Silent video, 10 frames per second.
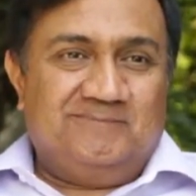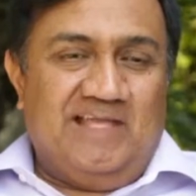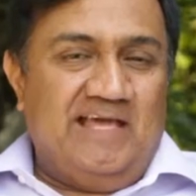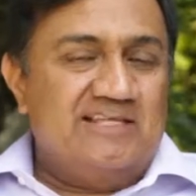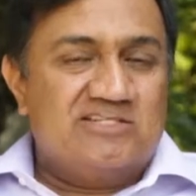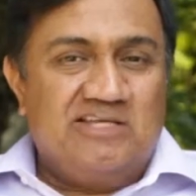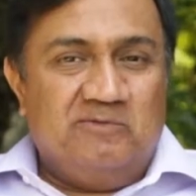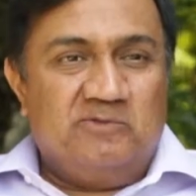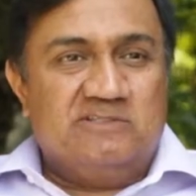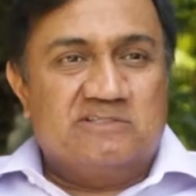And his
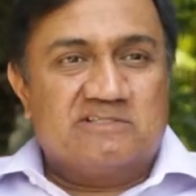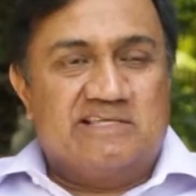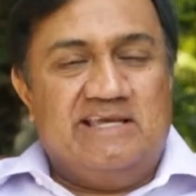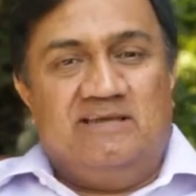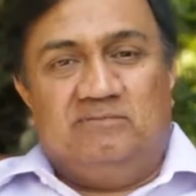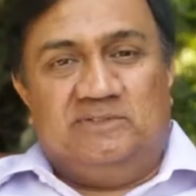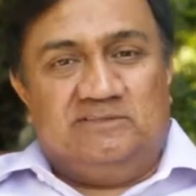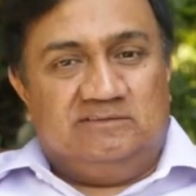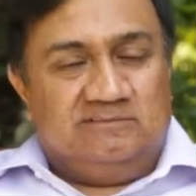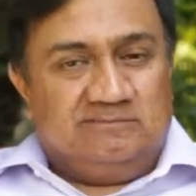neighbors came
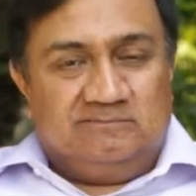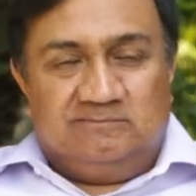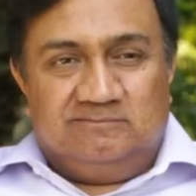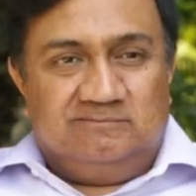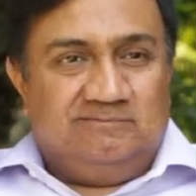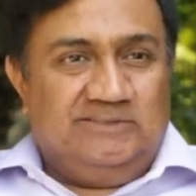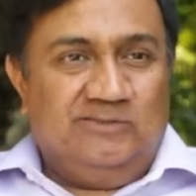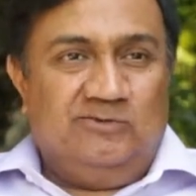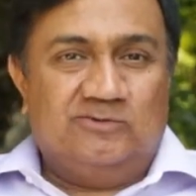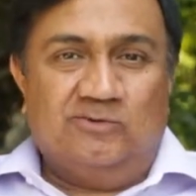and, you
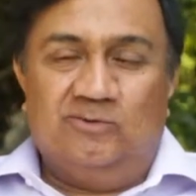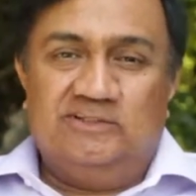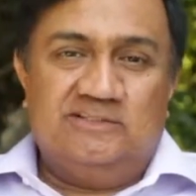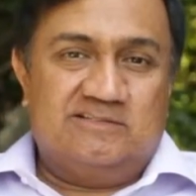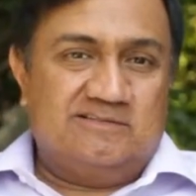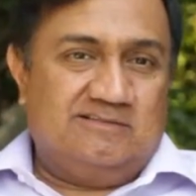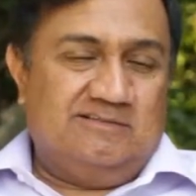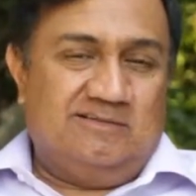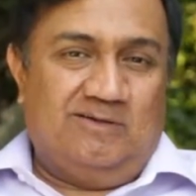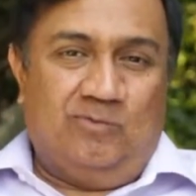know, told this
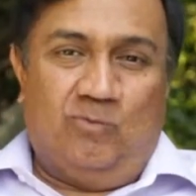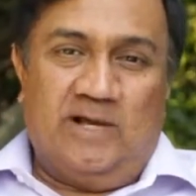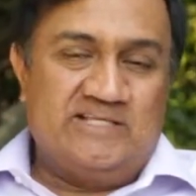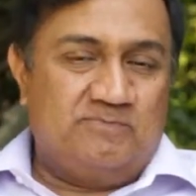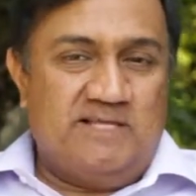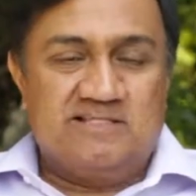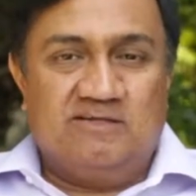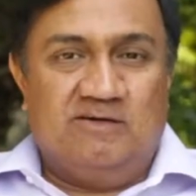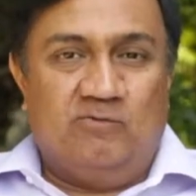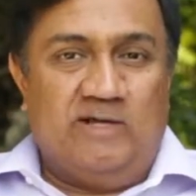wise
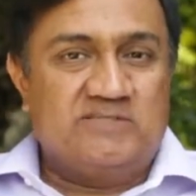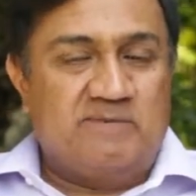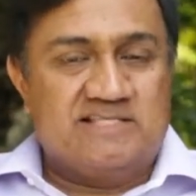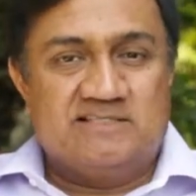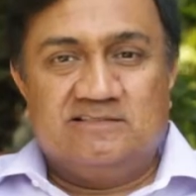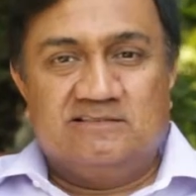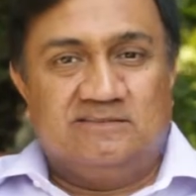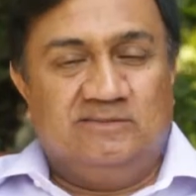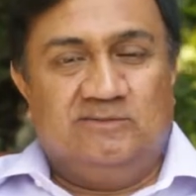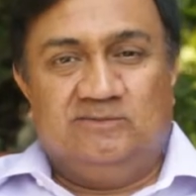peasant,
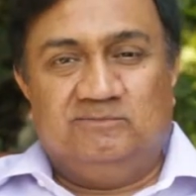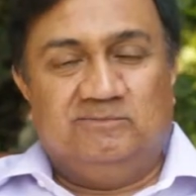you know,